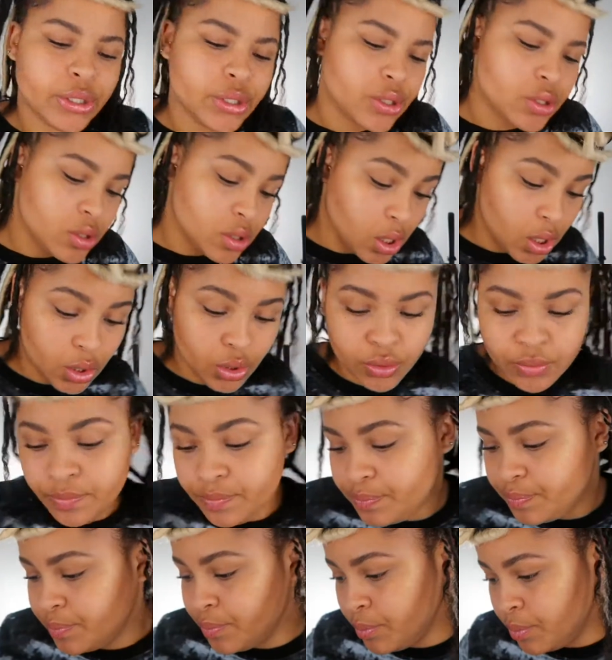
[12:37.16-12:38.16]
So,
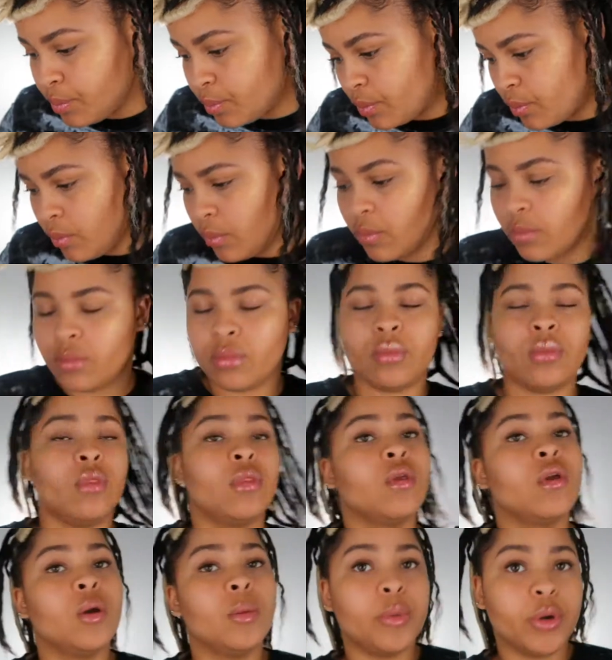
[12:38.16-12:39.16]

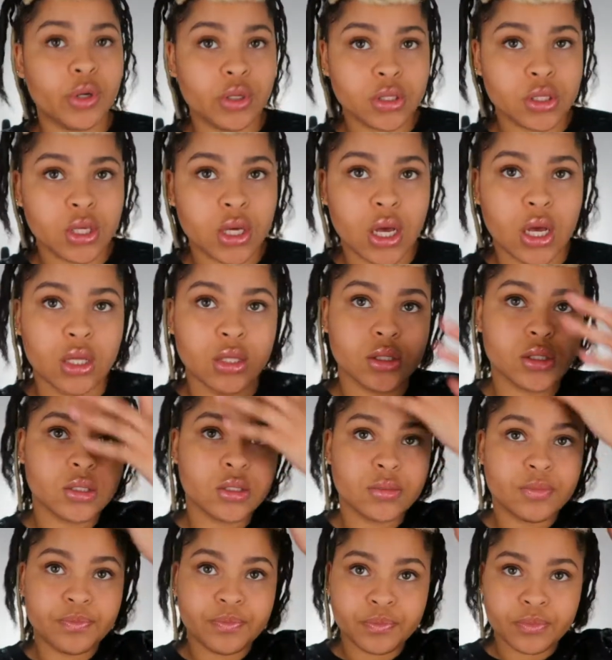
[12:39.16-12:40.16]
pros and
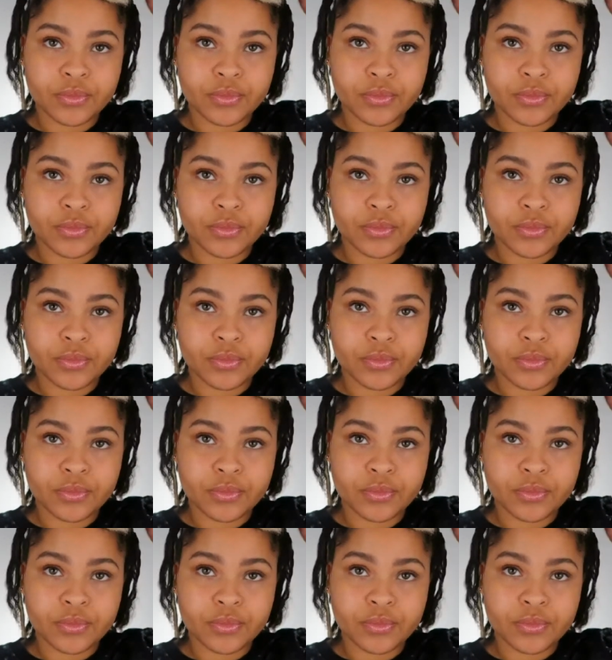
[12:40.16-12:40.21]
cons.